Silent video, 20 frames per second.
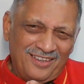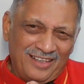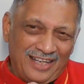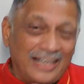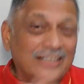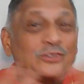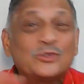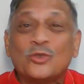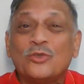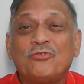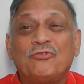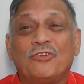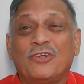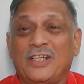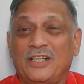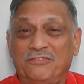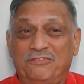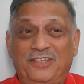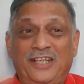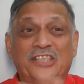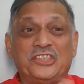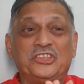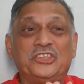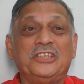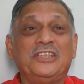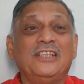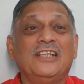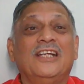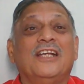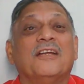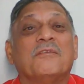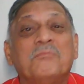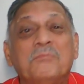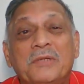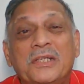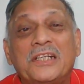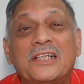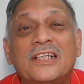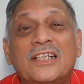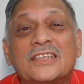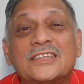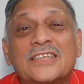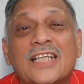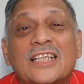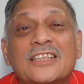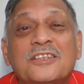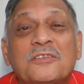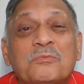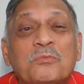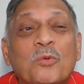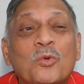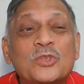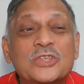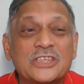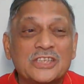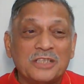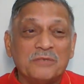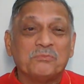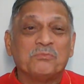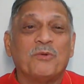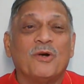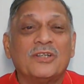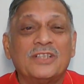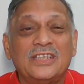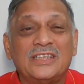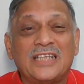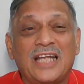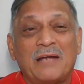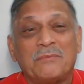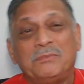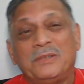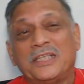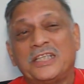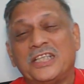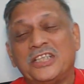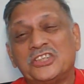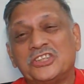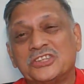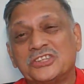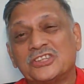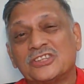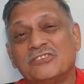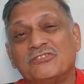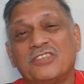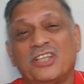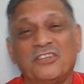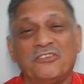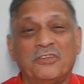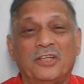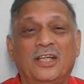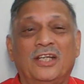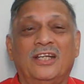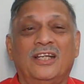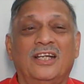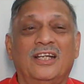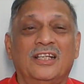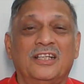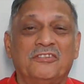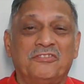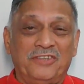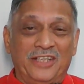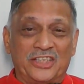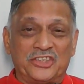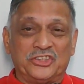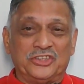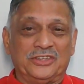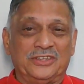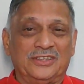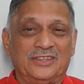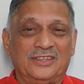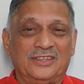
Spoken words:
And so for reflection, mirrors are the most important applications of reflection.